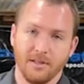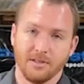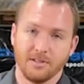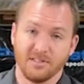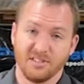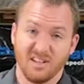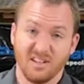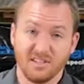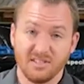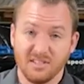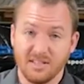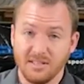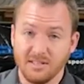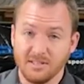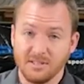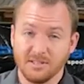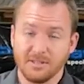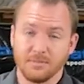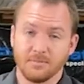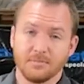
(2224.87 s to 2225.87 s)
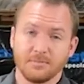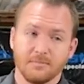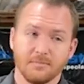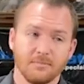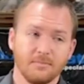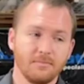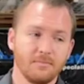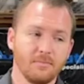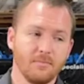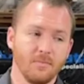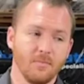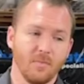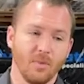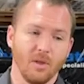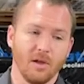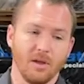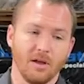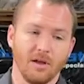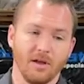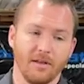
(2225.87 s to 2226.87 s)
Stock seats,
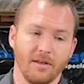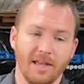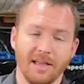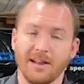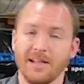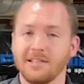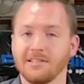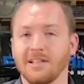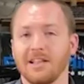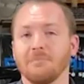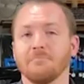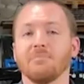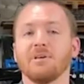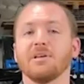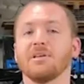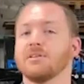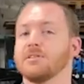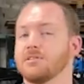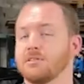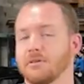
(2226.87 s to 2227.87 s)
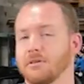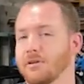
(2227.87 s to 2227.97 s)
NAs and NBs,